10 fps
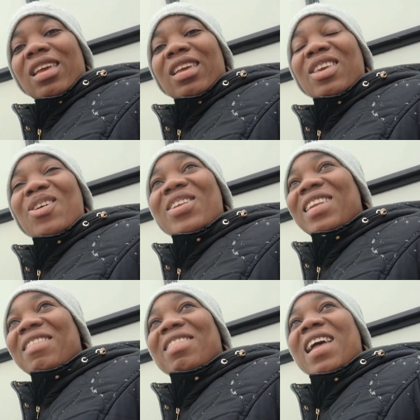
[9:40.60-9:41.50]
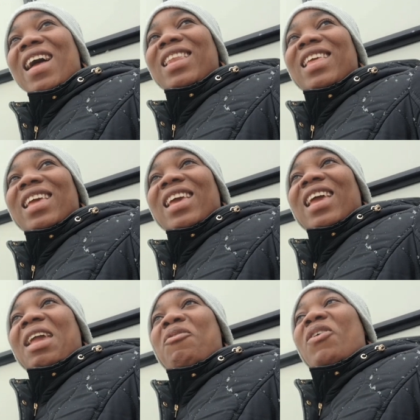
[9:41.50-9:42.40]
You understand?
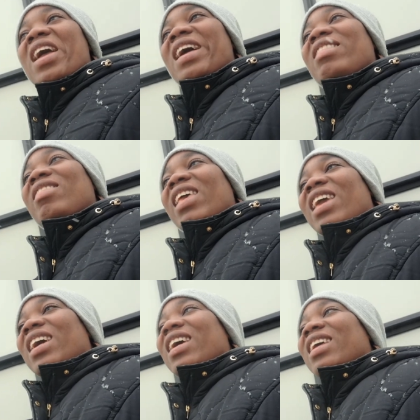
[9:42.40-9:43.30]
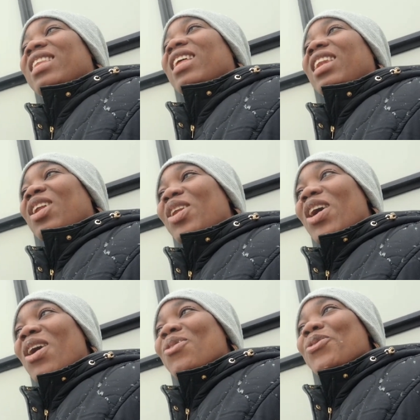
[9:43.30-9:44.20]
If I had taken the
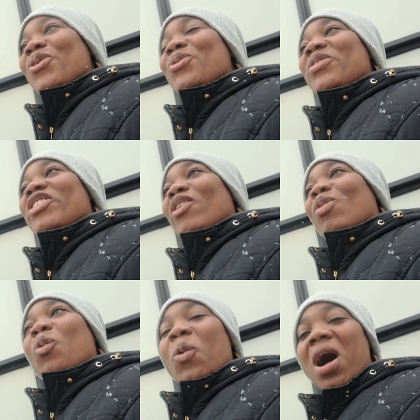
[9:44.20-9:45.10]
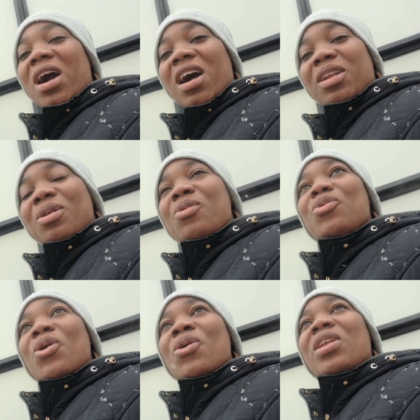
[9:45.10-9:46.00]
long road, which is to walk on the
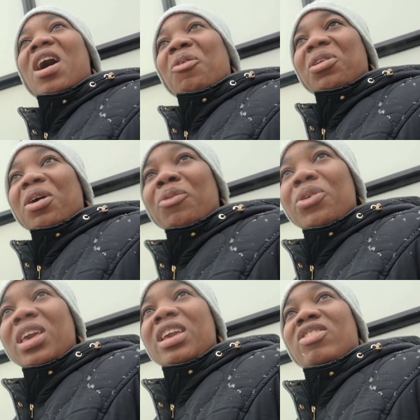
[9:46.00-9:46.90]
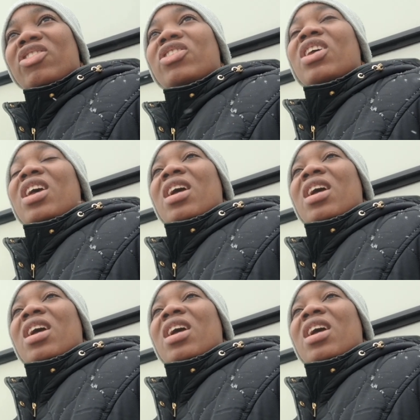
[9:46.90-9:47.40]
road, I would have reached.